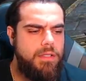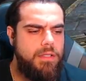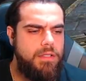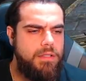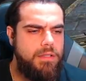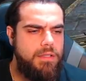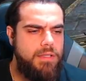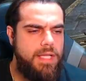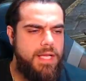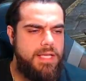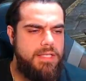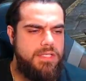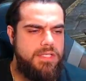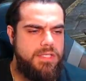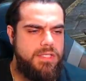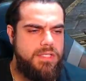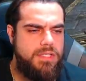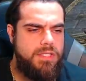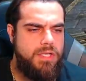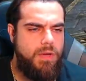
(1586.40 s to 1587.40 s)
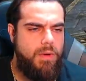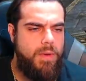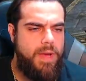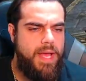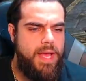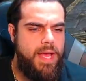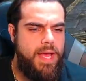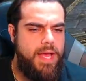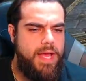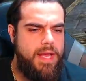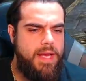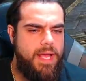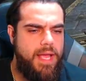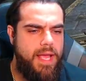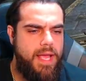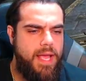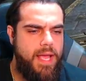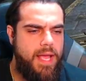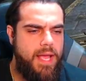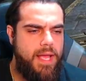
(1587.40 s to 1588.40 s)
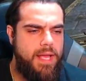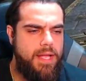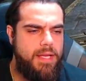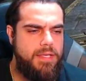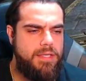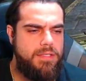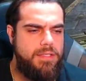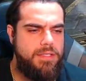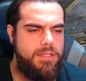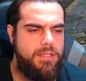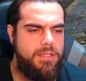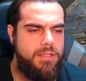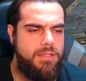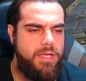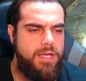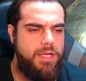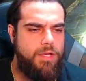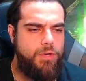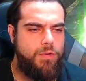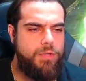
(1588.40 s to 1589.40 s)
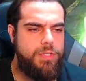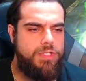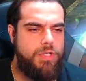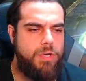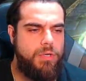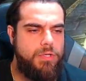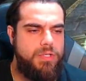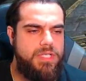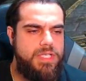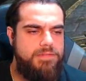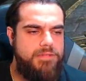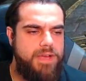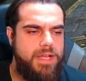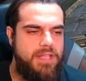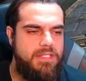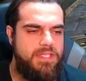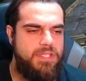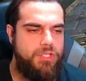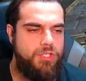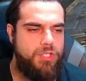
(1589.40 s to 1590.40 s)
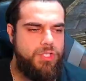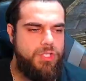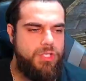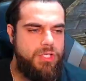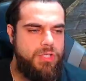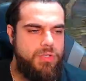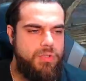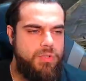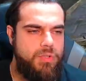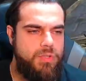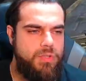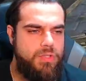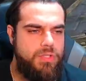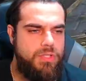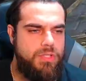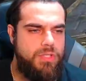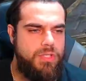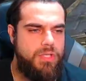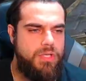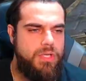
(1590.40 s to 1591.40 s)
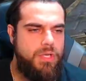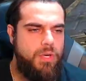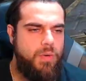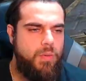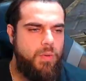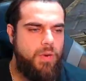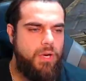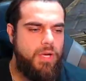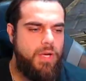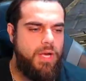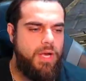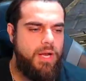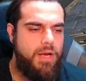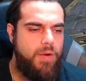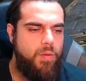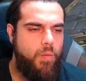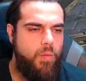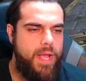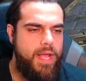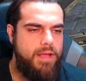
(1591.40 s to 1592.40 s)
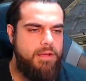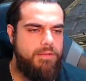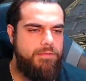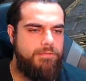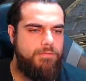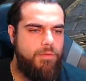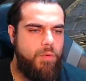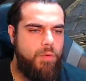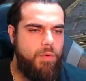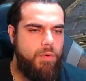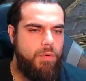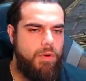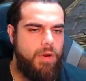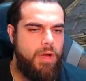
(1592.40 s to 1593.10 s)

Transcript: Let's go ahead and increase our defense and shields. We're going to kind of wait for